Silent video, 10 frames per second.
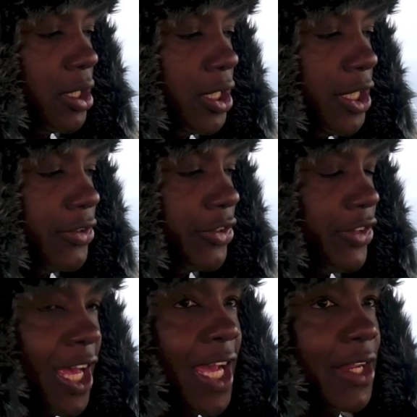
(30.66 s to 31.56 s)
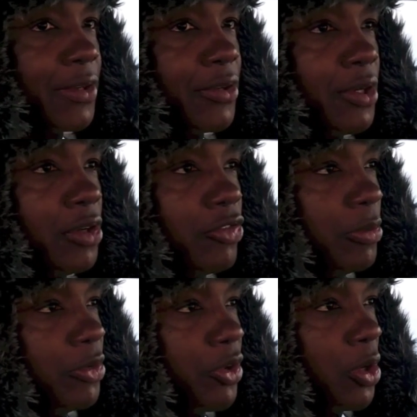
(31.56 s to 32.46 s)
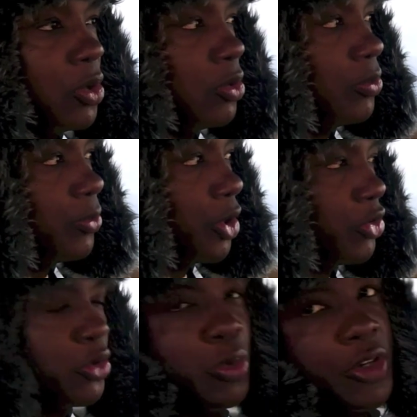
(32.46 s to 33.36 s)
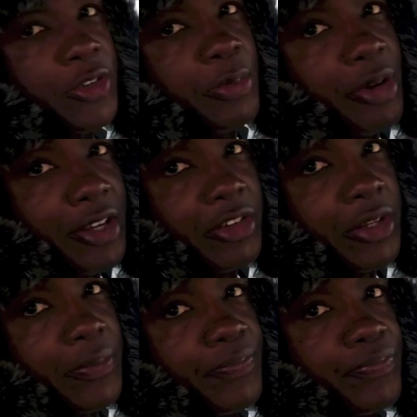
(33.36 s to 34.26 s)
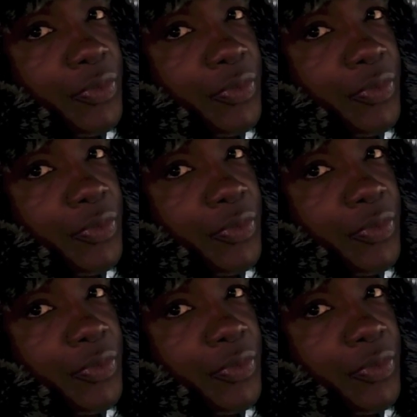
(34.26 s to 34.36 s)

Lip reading: He designed from his own personal expression,